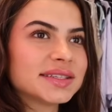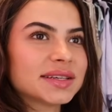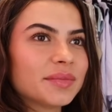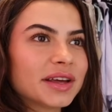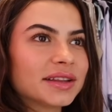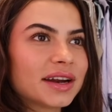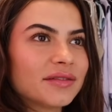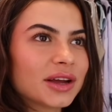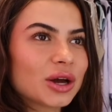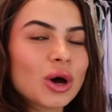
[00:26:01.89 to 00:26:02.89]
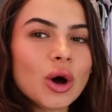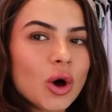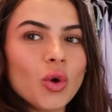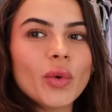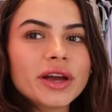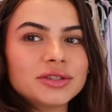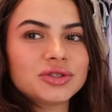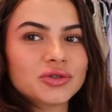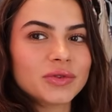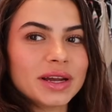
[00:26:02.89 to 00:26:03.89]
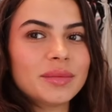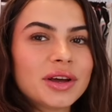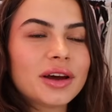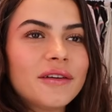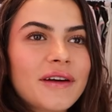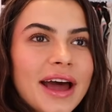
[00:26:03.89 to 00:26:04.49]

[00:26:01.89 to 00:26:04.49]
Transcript: is something that I've like always dreamed of